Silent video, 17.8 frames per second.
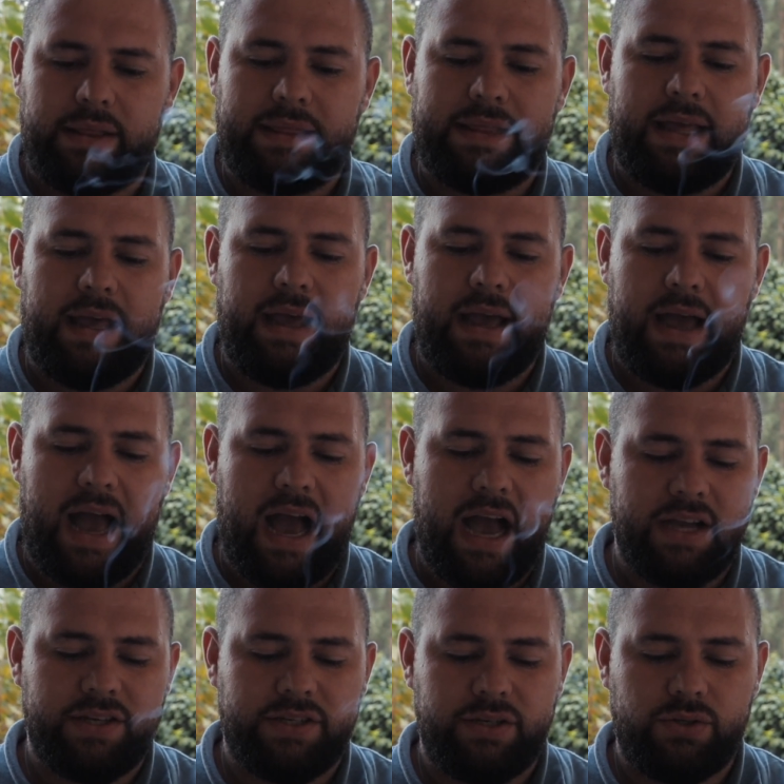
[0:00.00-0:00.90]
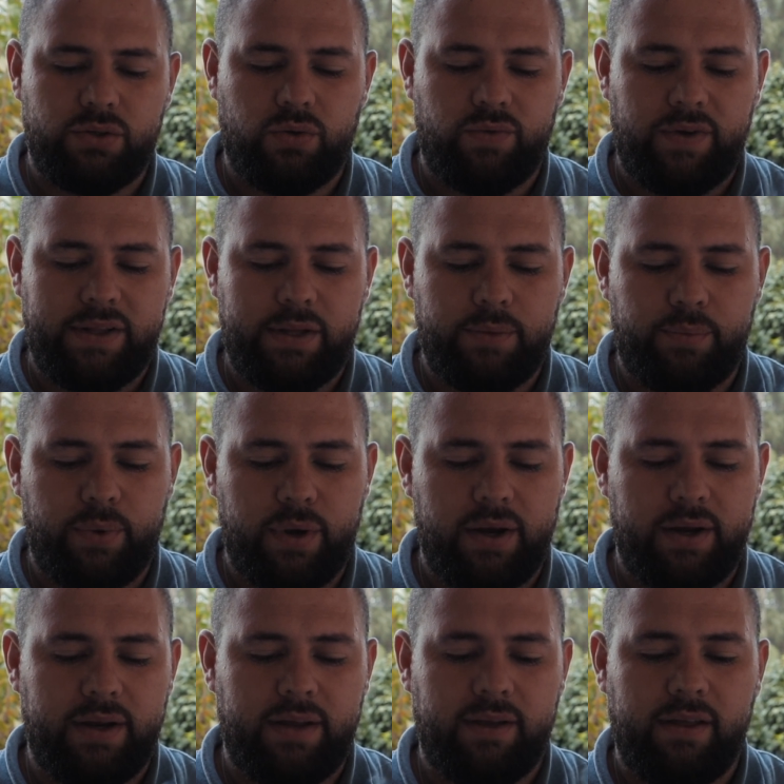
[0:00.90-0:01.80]
The ash is already
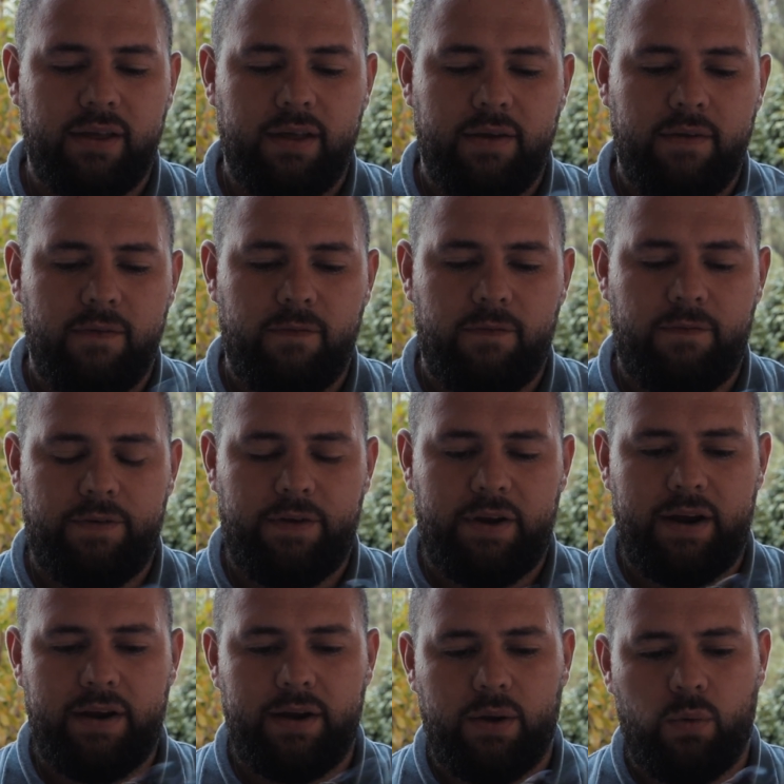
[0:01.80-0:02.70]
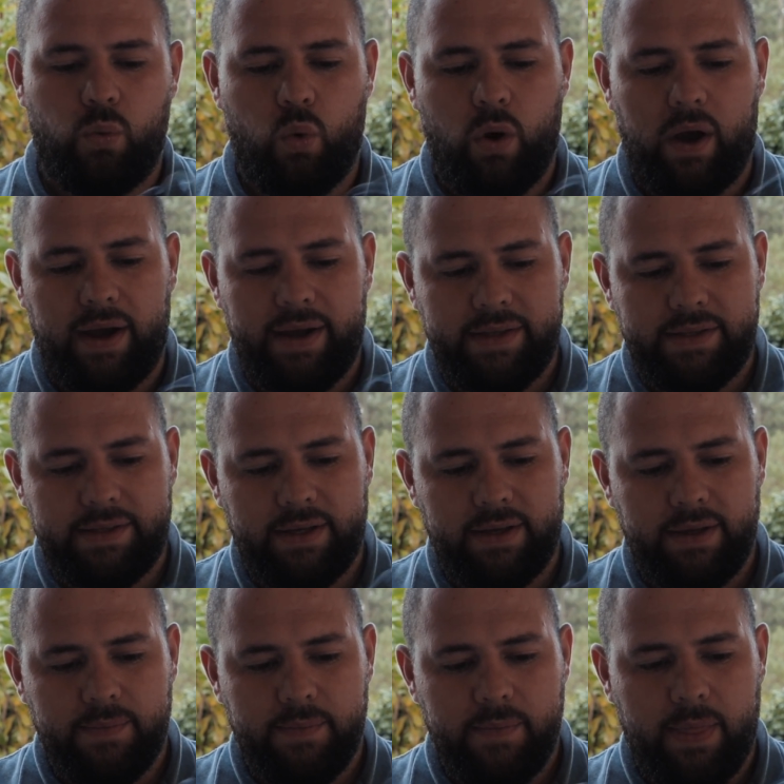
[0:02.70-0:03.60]
burning very white,
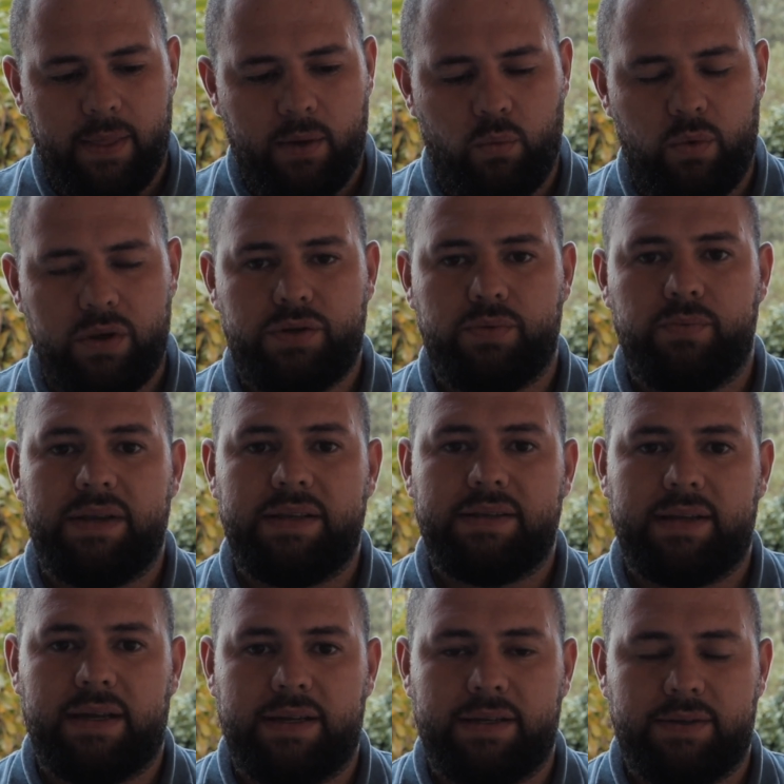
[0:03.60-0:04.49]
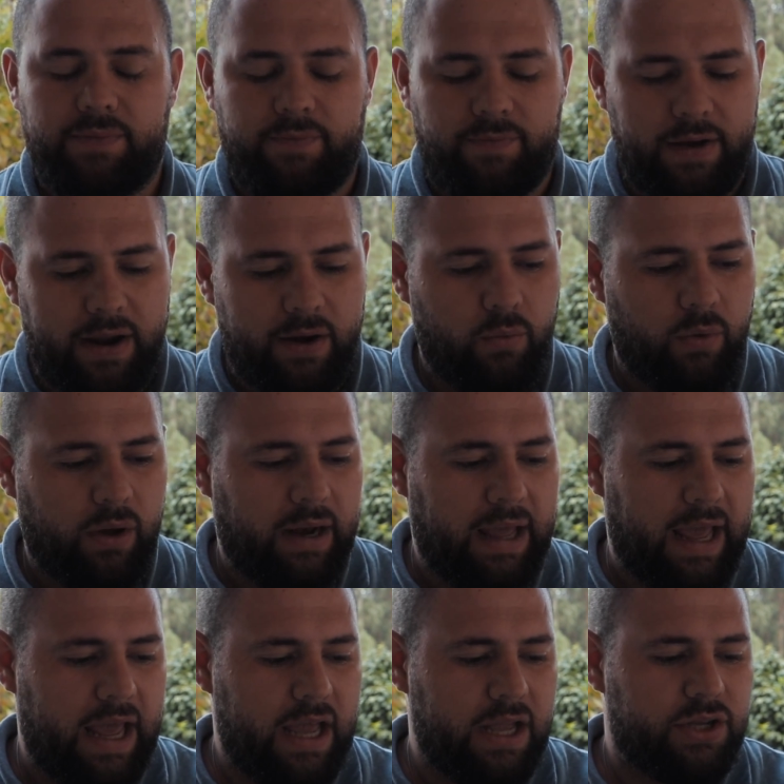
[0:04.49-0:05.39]
which means that it's very well
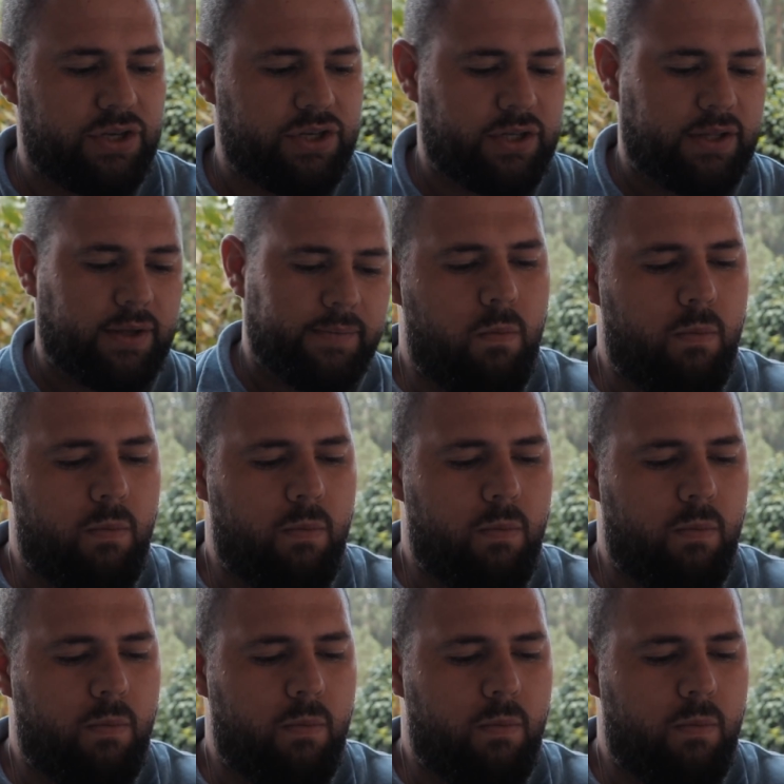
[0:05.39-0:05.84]
aged.